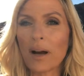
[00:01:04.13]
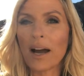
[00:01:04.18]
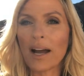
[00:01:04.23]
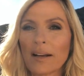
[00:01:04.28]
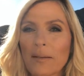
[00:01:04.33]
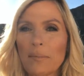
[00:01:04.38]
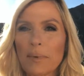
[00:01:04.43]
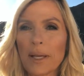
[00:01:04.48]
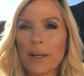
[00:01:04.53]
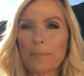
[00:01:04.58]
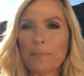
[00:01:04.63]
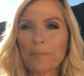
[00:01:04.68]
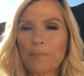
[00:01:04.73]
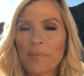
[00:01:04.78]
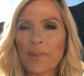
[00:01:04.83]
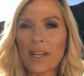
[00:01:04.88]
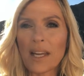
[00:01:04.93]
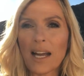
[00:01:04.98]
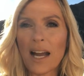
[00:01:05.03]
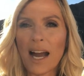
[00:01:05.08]
behind me,
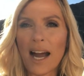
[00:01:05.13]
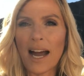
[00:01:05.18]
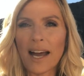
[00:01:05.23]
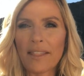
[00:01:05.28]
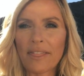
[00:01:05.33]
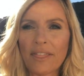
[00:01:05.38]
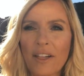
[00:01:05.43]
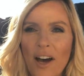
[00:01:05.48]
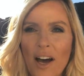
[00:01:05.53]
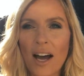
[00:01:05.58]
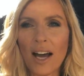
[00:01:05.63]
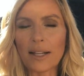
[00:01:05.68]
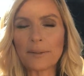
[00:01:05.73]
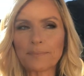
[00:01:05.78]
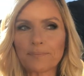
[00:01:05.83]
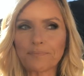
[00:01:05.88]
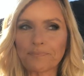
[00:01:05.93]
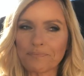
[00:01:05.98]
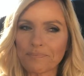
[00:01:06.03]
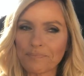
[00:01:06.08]
I thought,
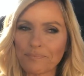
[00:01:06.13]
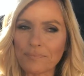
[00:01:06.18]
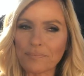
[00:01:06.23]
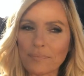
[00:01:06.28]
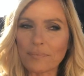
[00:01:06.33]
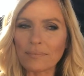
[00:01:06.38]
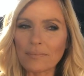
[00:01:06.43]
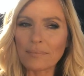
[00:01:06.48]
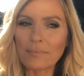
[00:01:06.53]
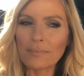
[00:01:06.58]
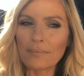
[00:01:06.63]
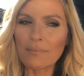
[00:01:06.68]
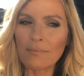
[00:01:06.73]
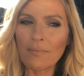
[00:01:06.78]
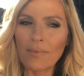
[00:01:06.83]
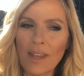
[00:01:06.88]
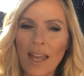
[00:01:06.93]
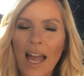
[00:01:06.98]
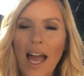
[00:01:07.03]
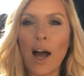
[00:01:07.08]

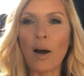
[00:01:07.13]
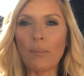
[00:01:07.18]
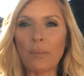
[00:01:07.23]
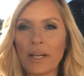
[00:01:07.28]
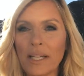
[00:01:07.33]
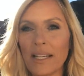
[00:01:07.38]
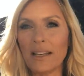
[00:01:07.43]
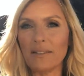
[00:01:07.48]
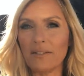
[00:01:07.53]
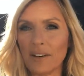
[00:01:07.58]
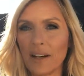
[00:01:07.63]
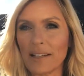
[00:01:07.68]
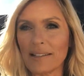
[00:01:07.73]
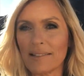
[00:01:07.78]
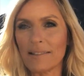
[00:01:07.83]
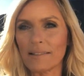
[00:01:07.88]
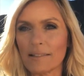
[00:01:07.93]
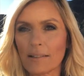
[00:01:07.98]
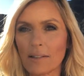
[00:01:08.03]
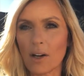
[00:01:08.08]
how many of
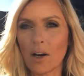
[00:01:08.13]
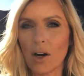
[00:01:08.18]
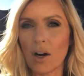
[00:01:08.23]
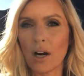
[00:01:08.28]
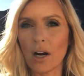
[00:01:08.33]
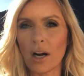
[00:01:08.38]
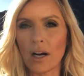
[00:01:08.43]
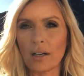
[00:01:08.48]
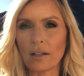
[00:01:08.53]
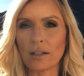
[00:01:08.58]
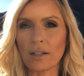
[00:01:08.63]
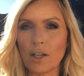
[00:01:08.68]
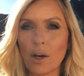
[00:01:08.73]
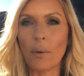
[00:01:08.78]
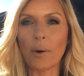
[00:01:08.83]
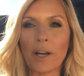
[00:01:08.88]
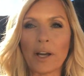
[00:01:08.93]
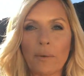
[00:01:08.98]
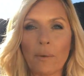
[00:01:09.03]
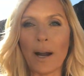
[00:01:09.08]
us are
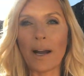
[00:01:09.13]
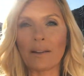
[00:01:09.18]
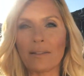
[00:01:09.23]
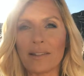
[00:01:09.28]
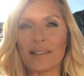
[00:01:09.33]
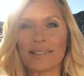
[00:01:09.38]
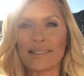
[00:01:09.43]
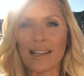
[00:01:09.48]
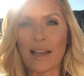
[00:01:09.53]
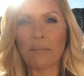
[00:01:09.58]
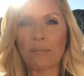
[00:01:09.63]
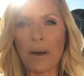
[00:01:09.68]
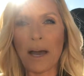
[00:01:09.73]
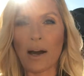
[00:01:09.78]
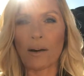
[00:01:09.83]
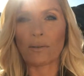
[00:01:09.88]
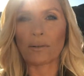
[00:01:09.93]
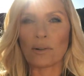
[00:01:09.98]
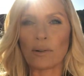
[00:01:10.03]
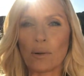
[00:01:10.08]
going around the same
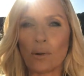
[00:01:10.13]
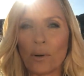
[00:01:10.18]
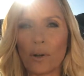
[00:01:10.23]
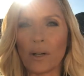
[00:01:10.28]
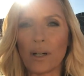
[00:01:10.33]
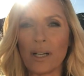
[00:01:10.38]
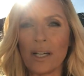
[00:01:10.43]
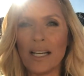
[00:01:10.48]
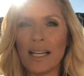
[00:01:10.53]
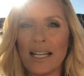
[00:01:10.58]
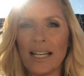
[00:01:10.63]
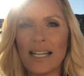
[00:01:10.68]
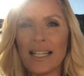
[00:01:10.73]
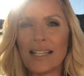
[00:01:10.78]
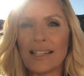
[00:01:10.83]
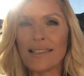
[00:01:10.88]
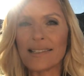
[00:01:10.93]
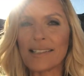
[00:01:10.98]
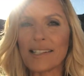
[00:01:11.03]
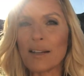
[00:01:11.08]
mountain or
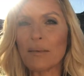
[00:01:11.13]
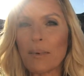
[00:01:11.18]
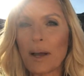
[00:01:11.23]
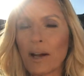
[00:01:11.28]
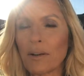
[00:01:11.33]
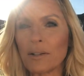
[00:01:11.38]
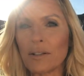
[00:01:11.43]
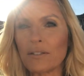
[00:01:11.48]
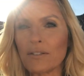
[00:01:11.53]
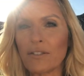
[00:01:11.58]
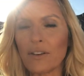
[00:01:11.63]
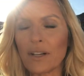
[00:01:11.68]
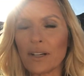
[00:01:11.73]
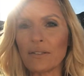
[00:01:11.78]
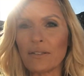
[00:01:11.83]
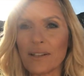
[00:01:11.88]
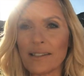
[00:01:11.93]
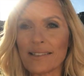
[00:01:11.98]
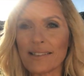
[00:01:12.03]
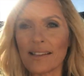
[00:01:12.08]
see a mountain in front
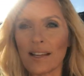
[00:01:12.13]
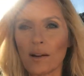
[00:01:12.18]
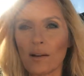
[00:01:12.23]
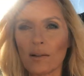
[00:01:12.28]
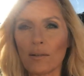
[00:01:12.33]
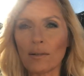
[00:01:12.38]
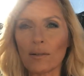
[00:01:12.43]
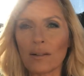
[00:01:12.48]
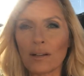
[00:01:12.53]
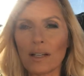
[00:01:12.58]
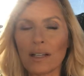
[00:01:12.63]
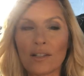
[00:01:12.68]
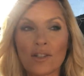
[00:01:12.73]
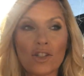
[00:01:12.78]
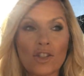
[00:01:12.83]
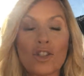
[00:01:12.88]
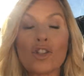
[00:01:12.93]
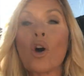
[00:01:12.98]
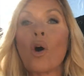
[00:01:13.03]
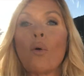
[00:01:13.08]
of us that is
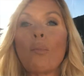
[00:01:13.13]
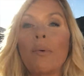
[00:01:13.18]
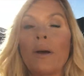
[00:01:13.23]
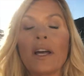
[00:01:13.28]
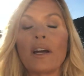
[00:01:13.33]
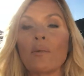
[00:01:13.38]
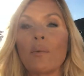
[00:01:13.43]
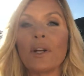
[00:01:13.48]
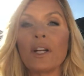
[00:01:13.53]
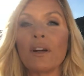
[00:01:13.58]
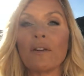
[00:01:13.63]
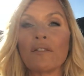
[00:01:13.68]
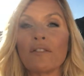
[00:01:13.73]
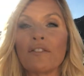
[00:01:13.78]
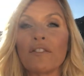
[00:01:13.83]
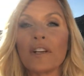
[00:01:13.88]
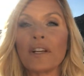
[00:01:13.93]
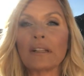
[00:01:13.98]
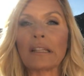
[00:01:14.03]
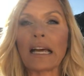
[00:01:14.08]
so big we don't
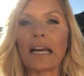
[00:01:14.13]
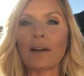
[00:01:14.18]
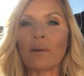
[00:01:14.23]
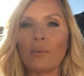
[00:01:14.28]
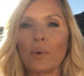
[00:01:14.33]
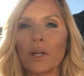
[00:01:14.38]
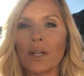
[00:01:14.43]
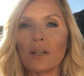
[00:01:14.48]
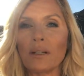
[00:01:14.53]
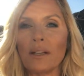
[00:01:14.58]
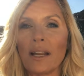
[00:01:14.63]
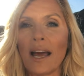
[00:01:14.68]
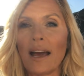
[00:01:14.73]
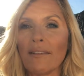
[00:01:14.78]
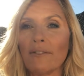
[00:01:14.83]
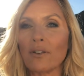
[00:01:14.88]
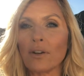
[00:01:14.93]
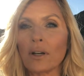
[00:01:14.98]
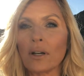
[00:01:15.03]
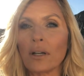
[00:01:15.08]
feel like we could
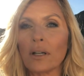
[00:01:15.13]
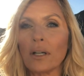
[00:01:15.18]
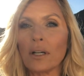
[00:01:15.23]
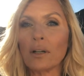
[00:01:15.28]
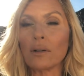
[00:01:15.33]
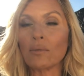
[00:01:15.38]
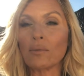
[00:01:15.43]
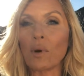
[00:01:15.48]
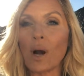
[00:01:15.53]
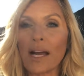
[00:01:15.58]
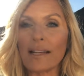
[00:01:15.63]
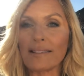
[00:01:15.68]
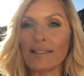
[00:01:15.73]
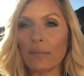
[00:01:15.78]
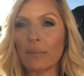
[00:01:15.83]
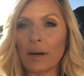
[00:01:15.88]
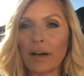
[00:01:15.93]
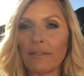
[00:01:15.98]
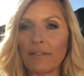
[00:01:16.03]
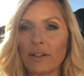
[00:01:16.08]
ever rise
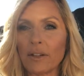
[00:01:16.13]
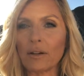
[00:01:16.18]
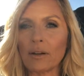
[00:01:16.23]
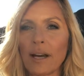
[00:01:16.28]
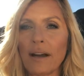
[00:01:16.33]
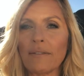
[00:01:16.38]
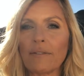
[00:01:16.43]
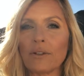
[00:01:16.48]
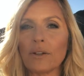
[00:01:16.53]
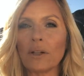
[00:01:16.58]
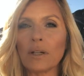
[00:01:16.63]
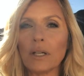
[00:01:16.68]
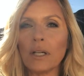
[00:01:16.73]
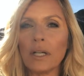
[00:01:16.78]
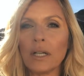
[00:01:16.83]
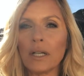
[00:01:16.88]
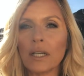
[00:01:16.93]
above it or ever